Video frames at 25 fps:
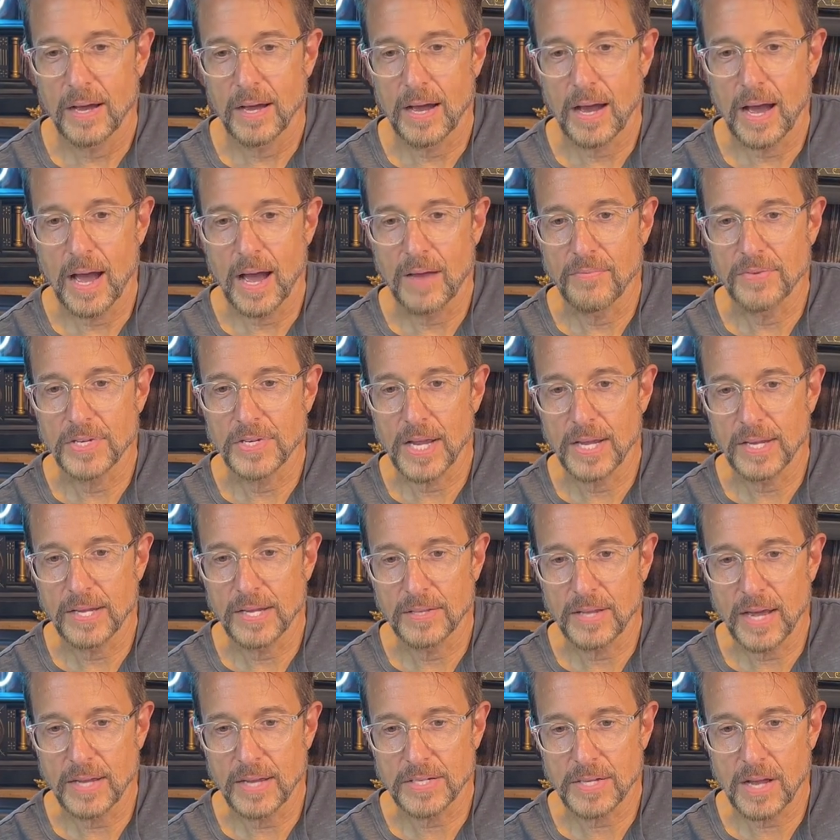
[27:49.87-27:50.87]
I've
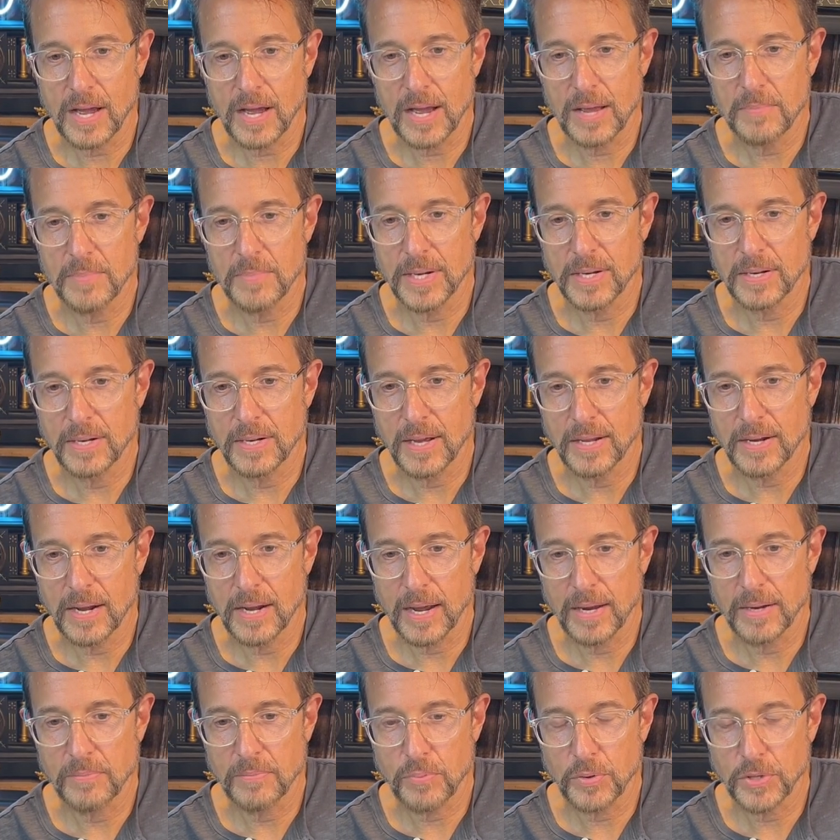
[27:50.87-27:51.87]
taken that time, and
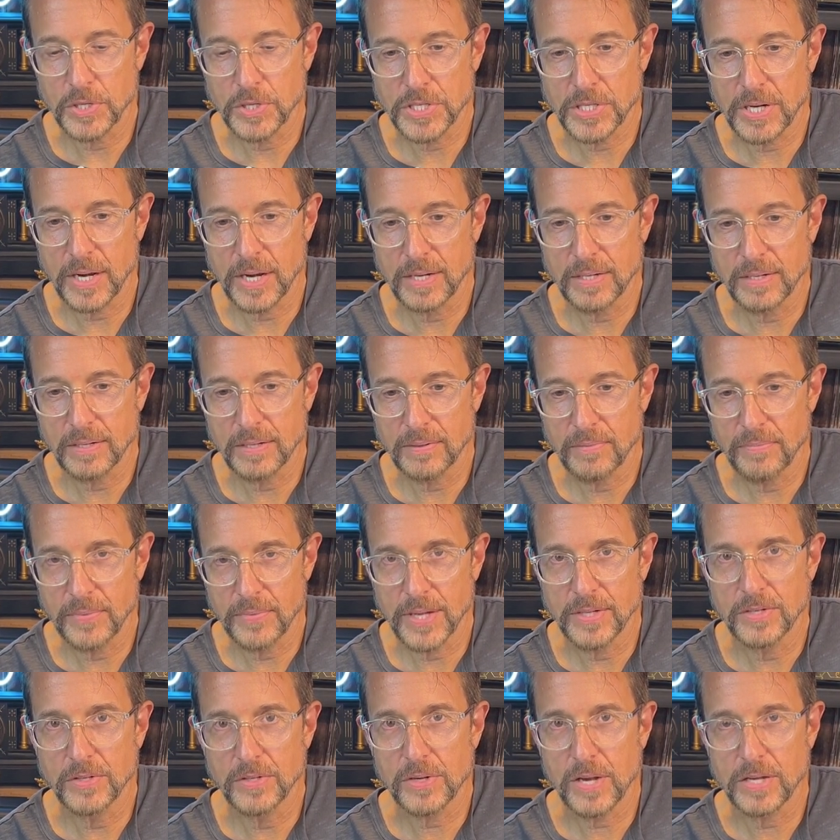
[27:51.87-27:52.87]
I appreciate
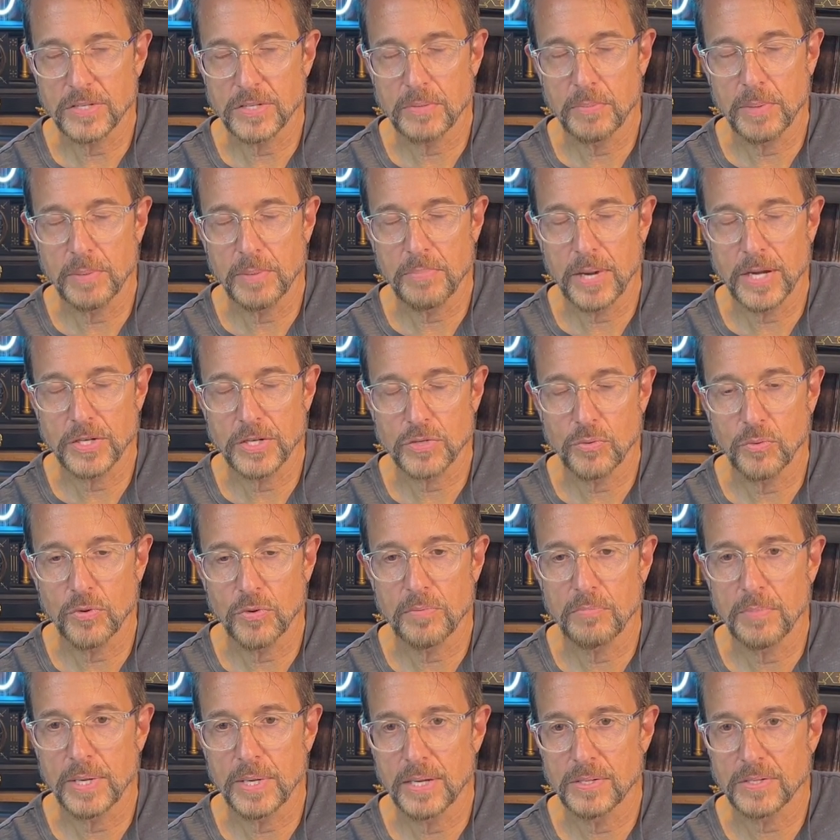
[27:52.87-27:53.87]
that you guys have been patient
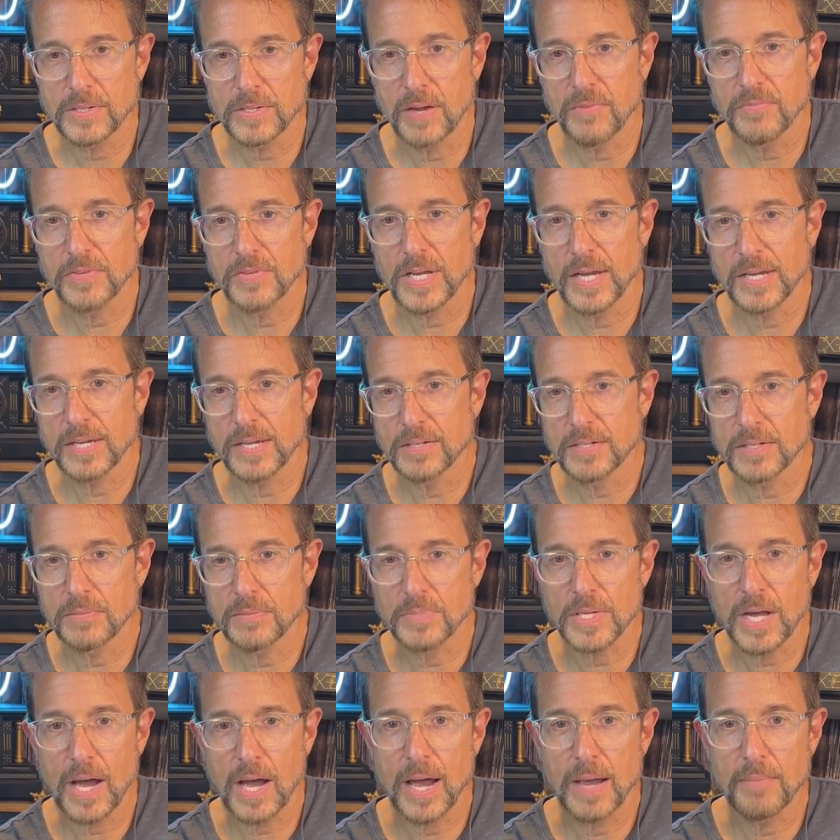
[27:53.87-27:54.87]
with me as I've taken
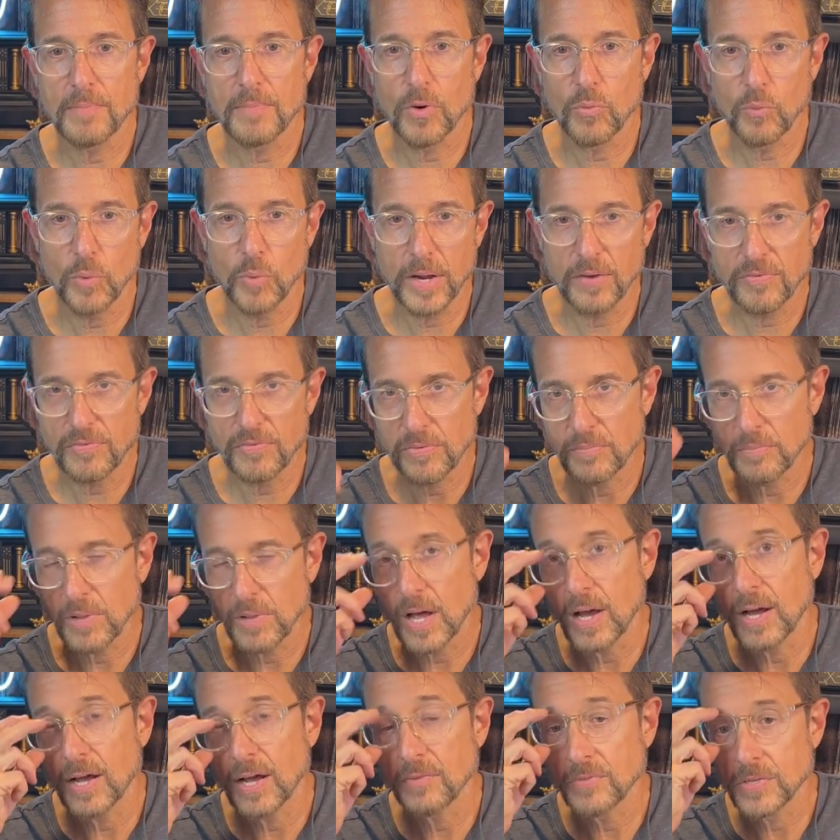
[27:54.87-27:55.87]
some time away from
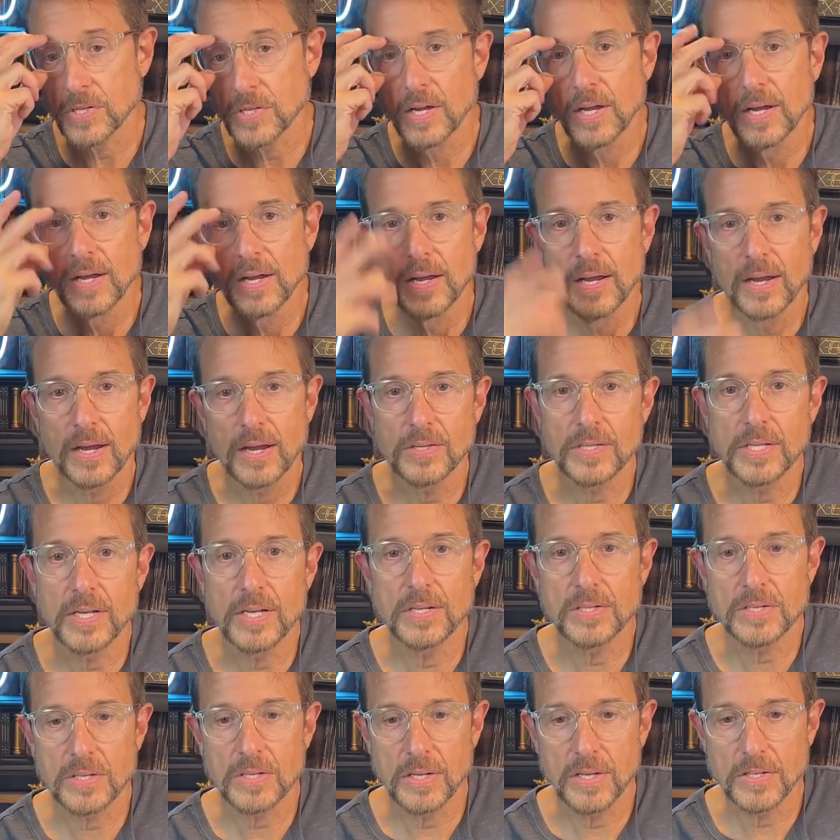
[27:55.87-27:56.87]
lives, because
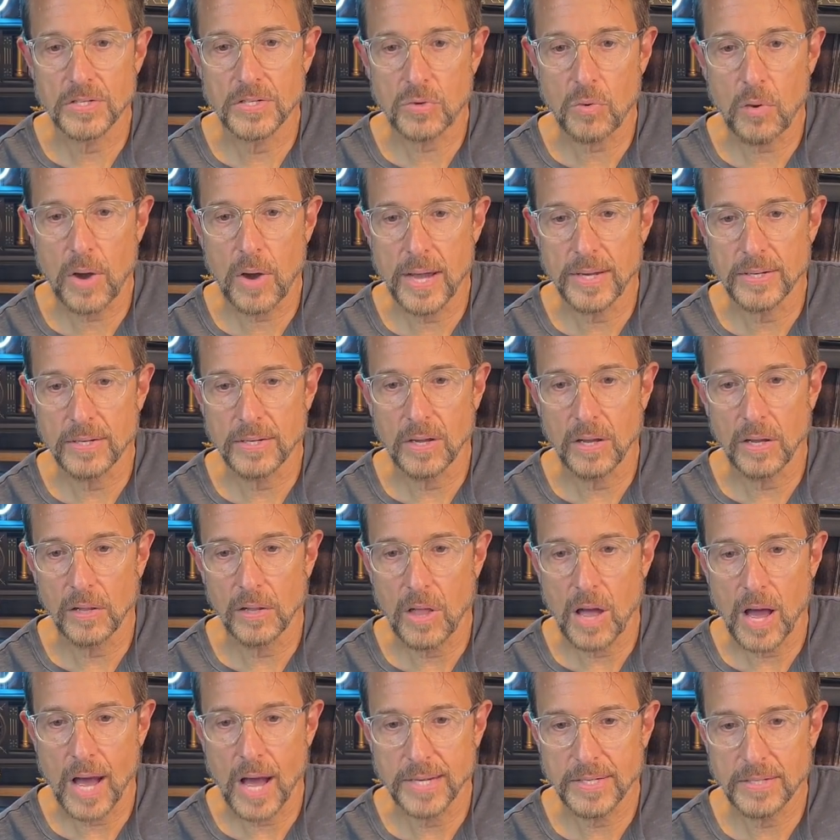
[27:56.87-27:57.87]
it's quite a
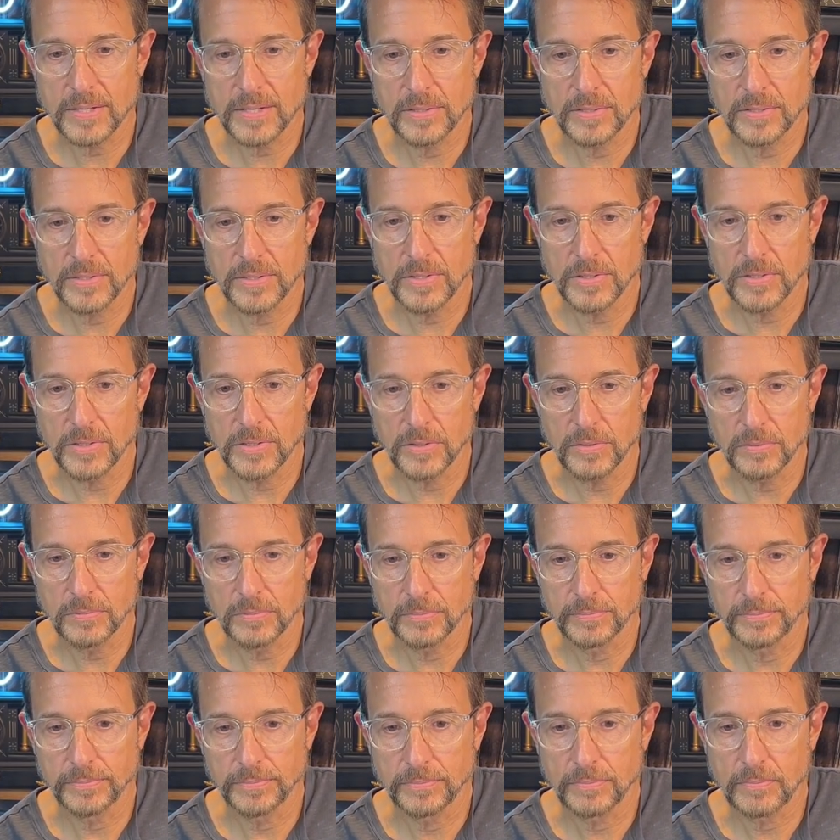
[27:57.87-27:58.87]
lot to do,
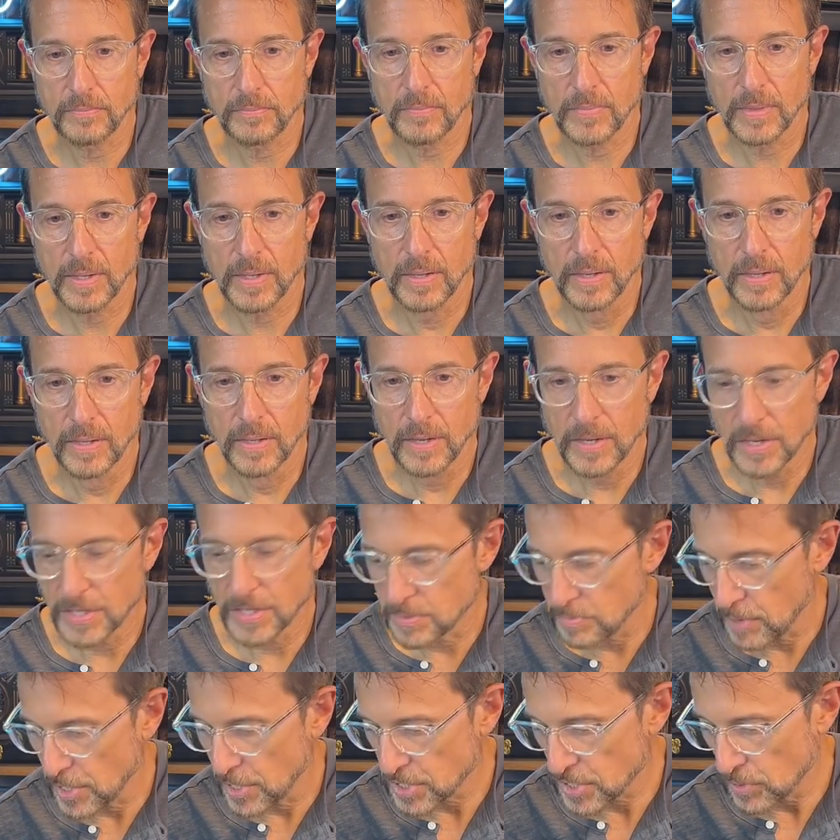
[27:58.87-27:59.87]

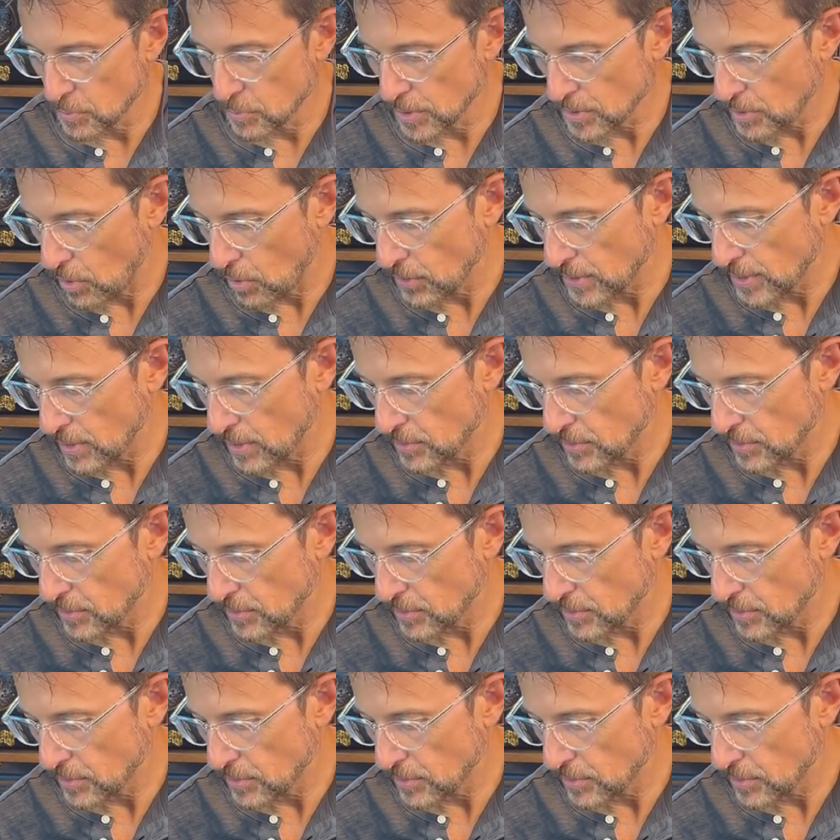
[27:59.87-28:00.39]
especially with all the